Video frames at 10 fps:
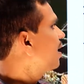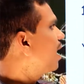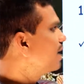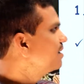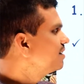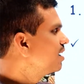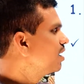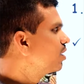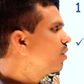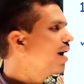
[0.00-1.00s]
ideal
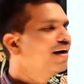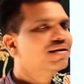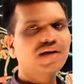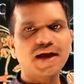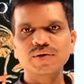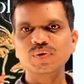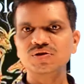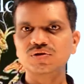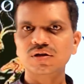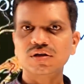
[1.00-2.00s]
love and
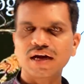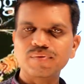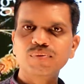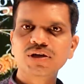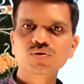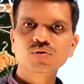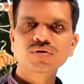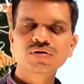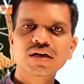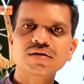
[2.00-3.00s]
adventure, and based
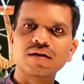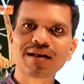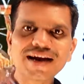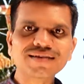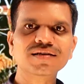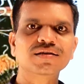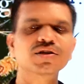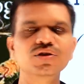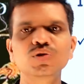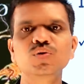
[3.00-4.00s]
on that latter
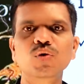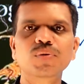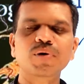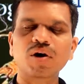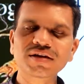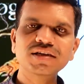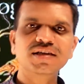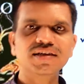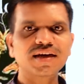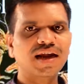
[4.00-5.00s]
in Europe or in
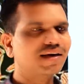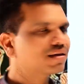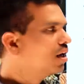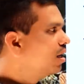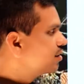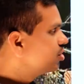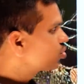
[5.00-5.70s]
England, the